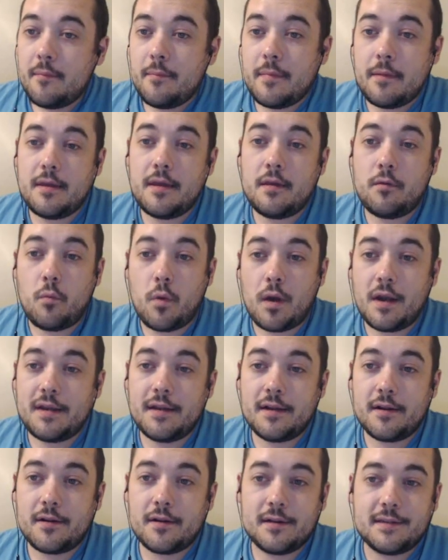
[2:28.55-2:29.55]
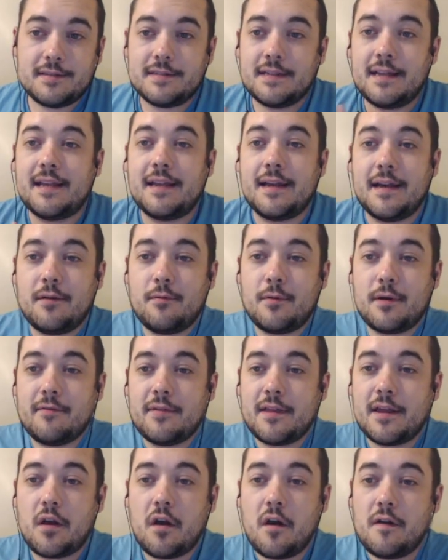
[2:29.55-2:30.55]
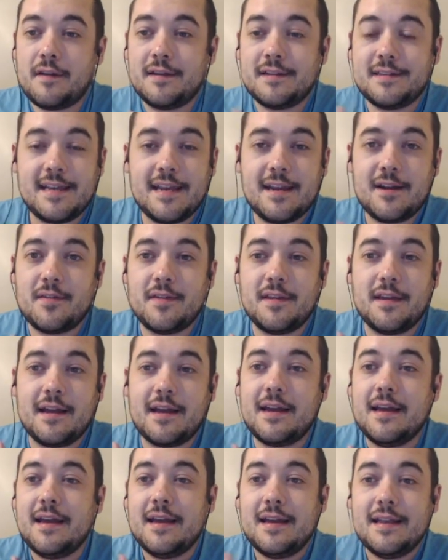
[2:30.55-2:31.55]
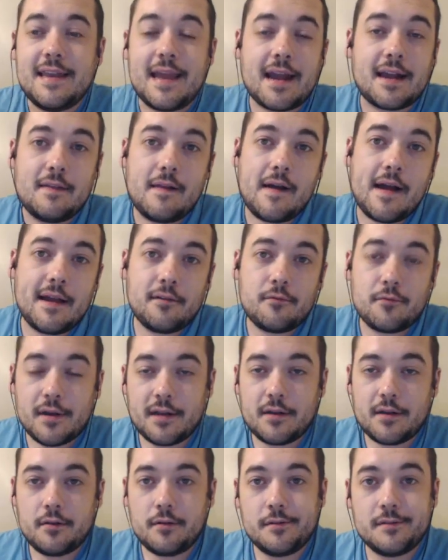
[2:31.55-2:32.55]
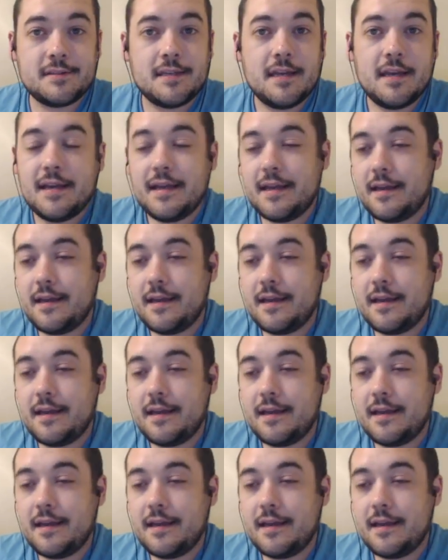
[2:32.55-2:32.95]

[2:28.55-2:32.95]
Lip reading: Maybe one year it's like whatever they call this here, the neckline wrinkles.